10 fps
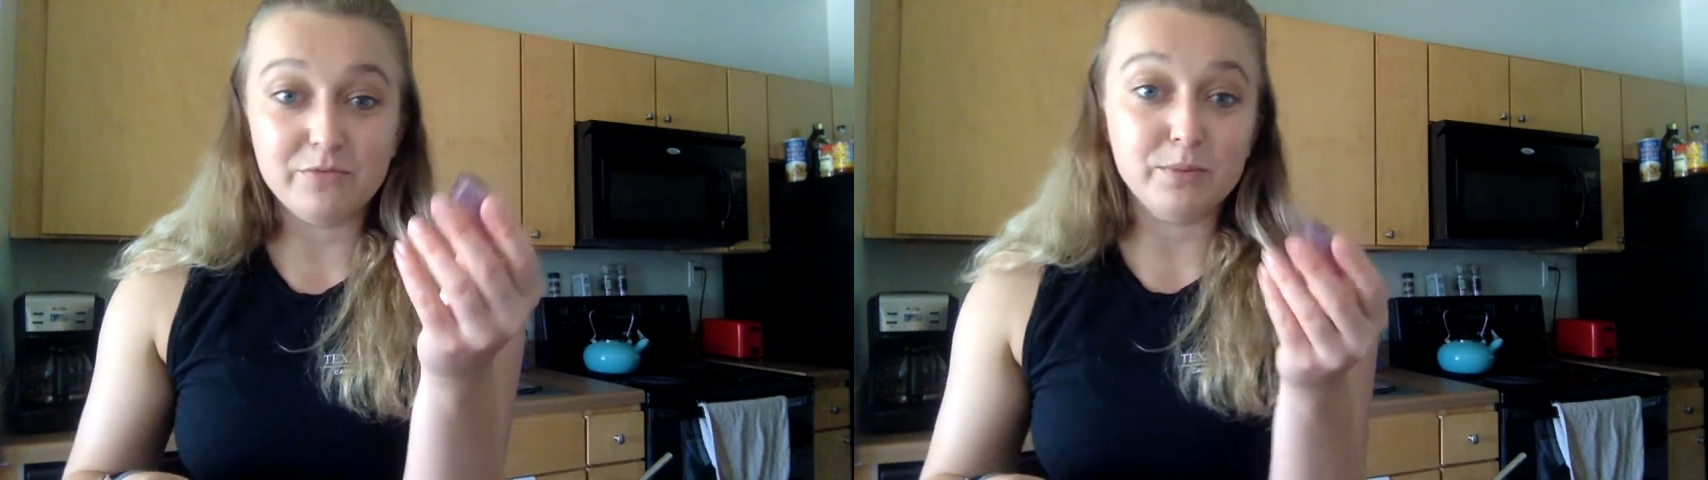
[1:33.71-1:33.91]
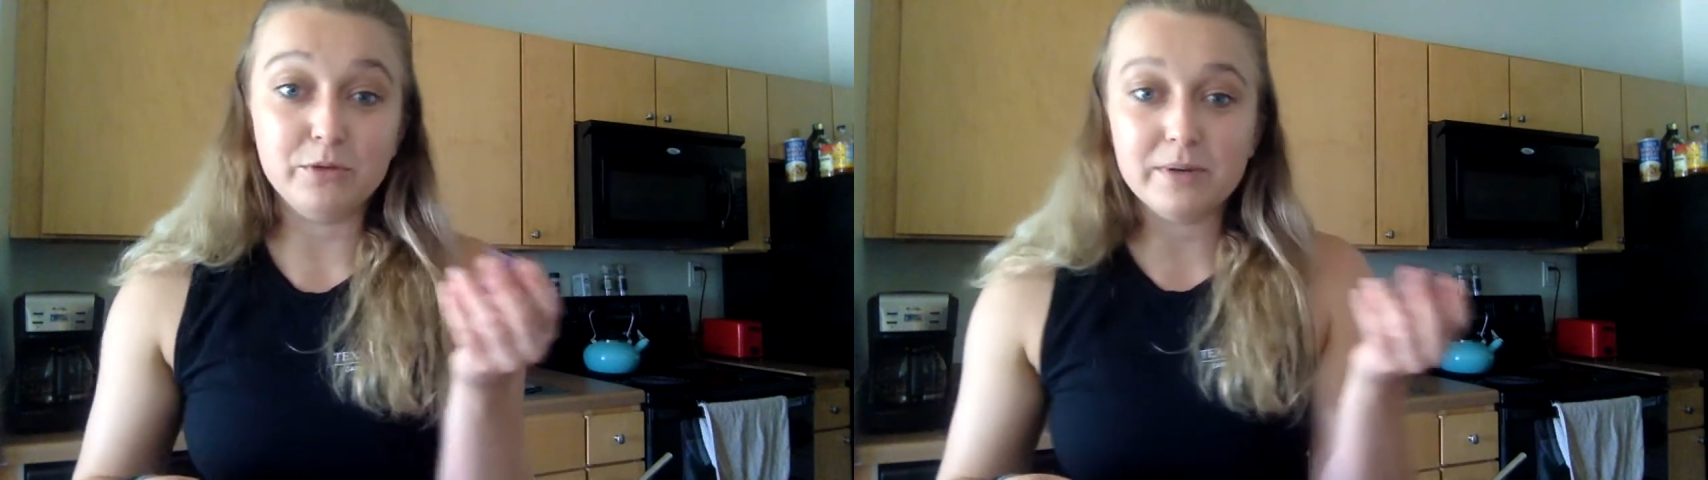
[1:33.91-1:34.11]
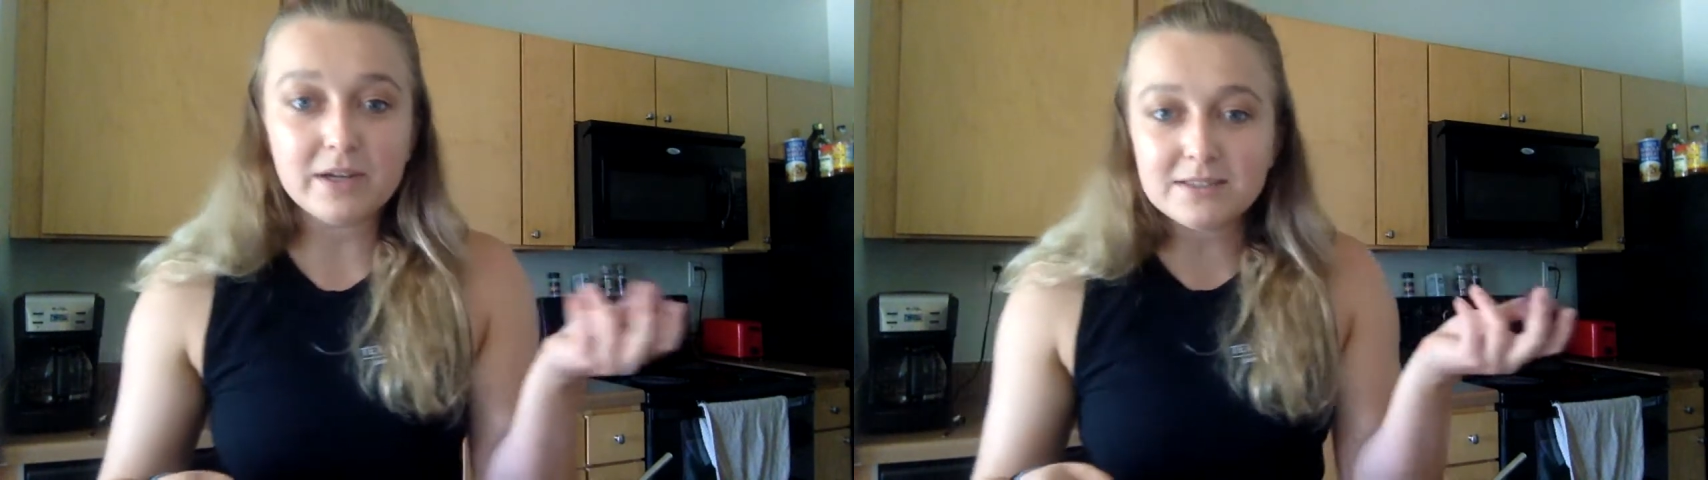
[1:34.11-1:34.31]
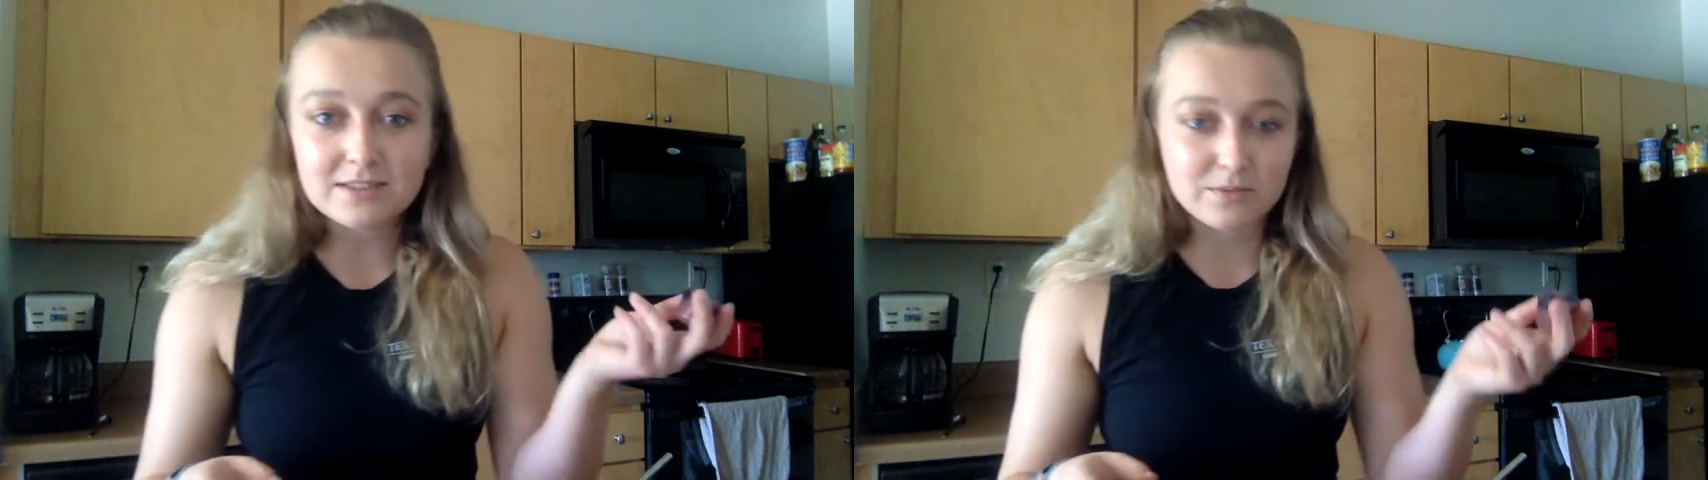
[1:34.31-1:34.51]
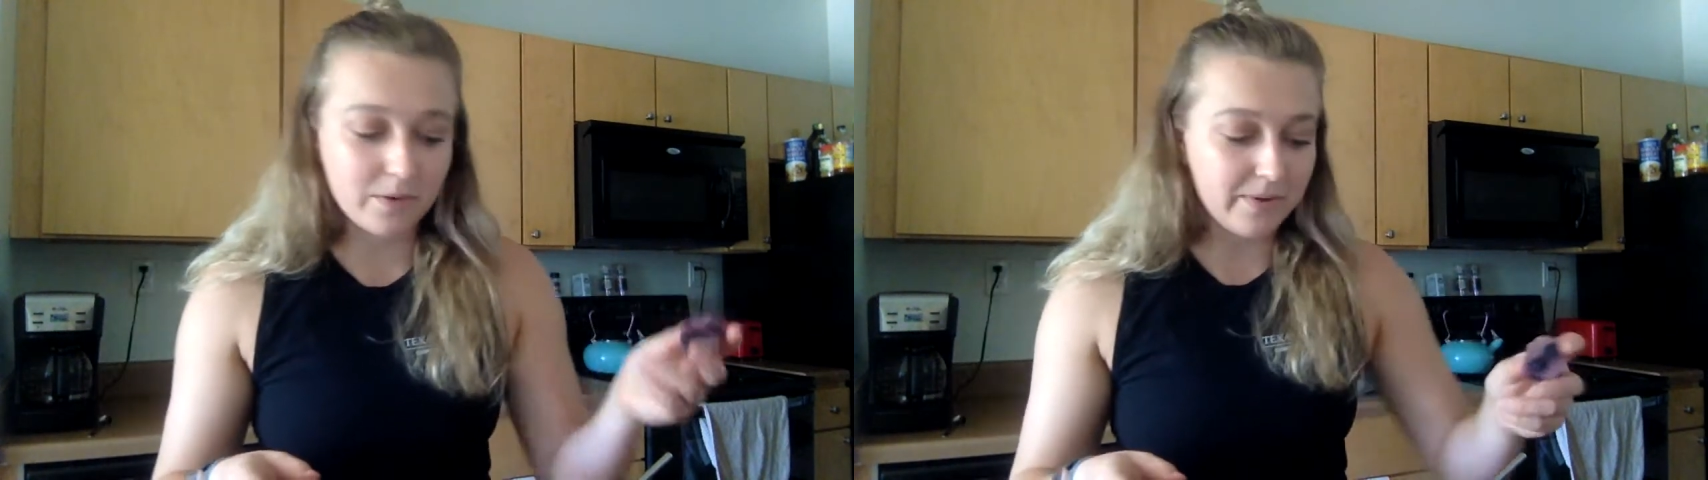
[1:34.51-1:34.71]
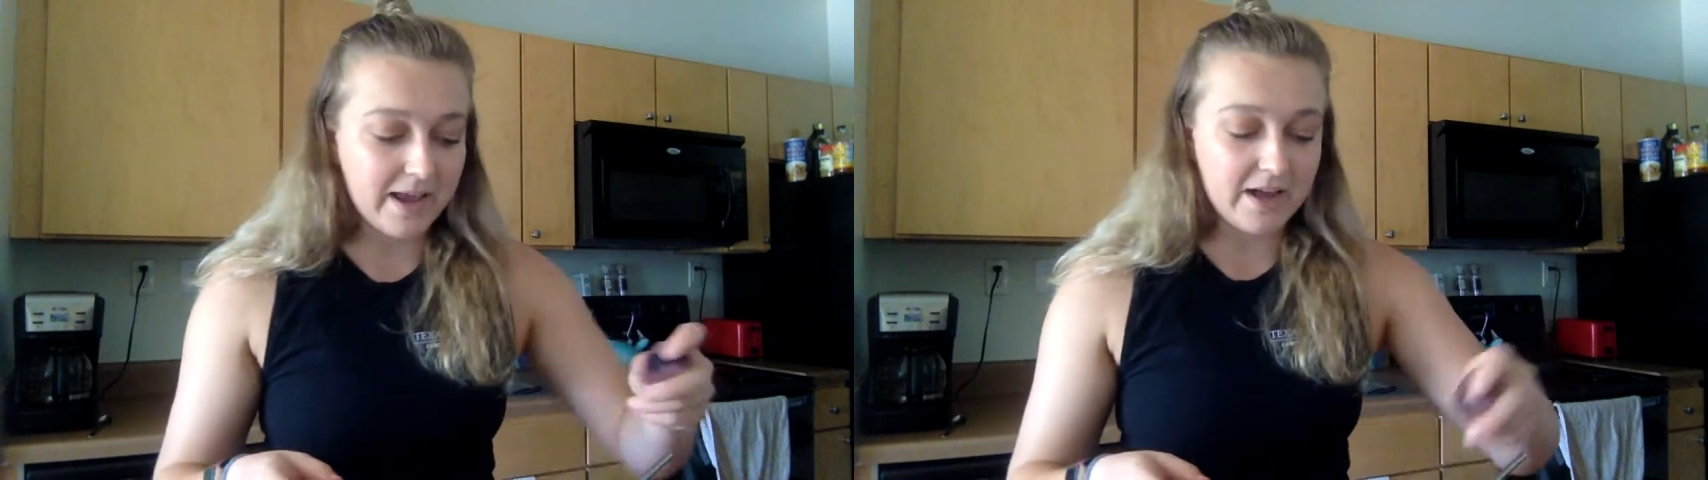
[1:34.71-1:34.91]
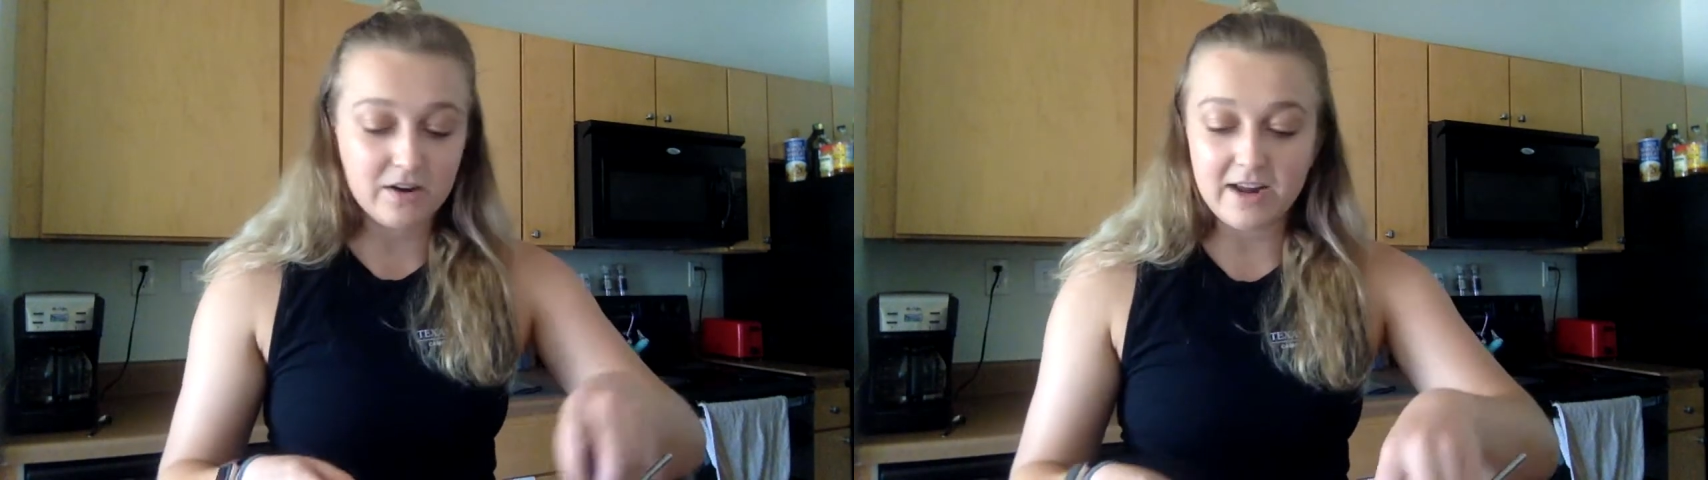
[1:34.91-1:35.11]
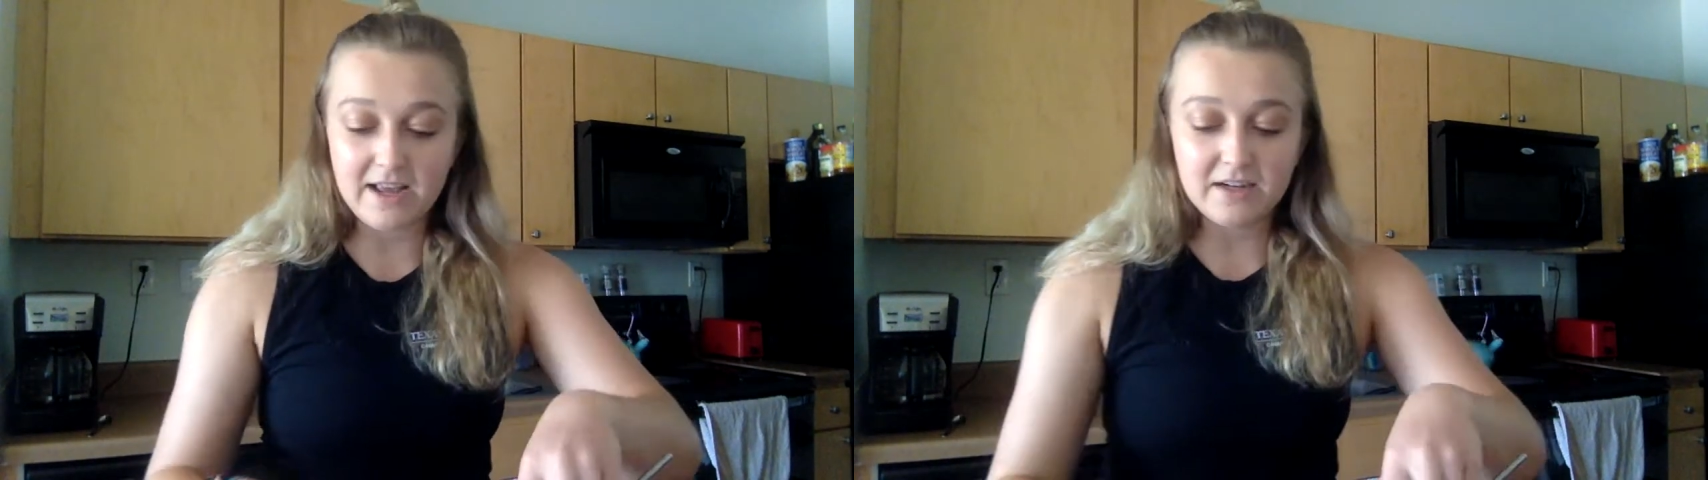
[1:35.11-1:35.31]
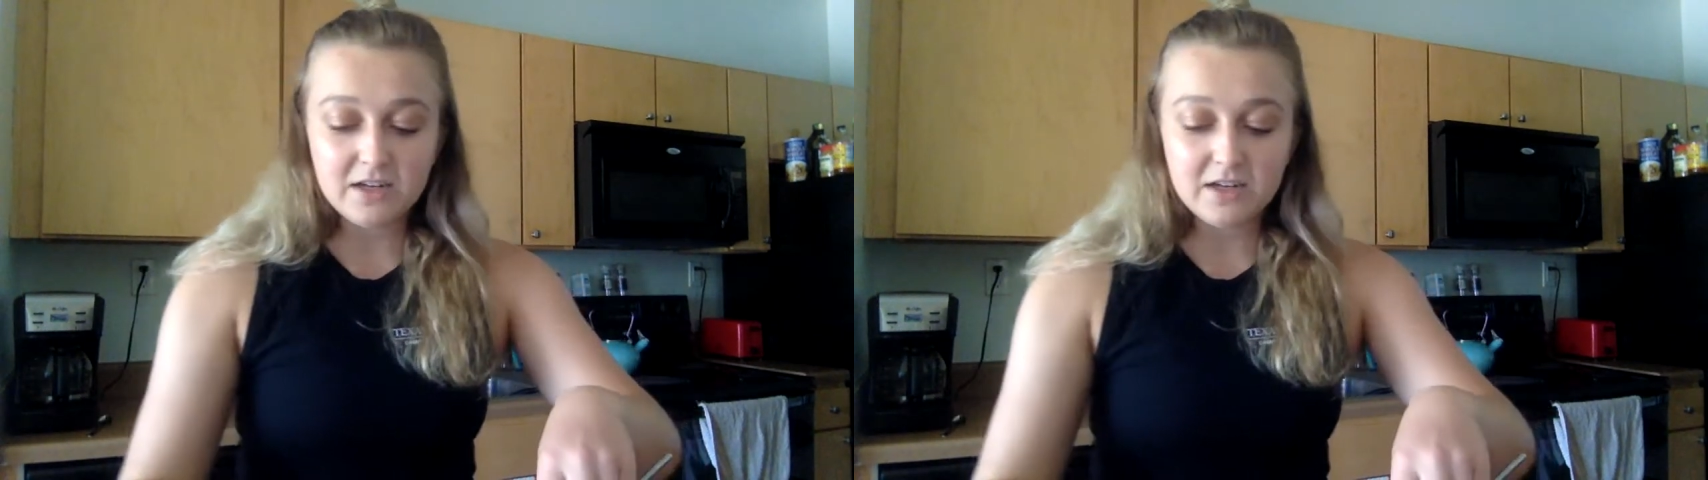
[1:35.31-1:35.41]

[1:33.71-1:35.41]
blueberries. It's what we had on hand.